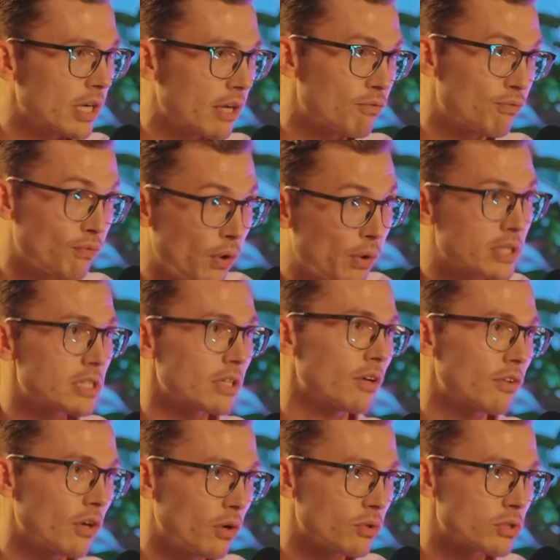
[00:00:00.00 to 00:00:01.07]
and focusing on
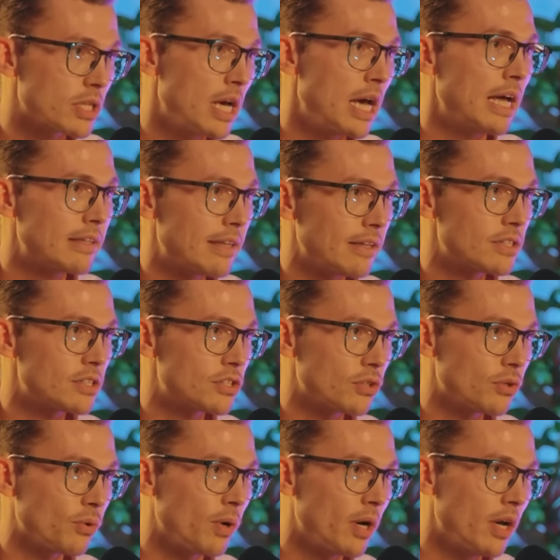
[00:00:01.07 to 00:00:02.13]
those tends
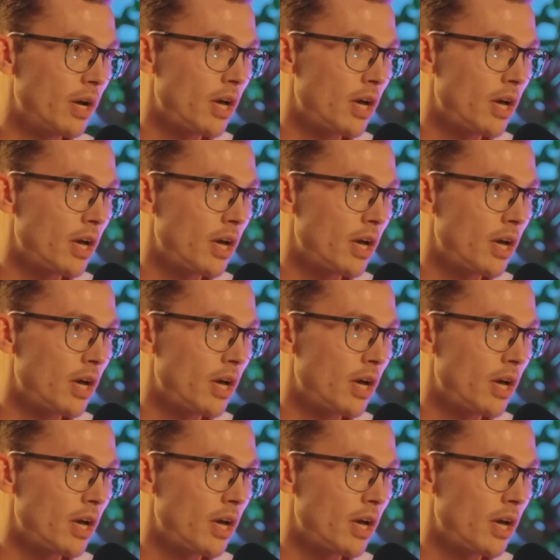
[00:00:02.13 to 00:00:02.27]
to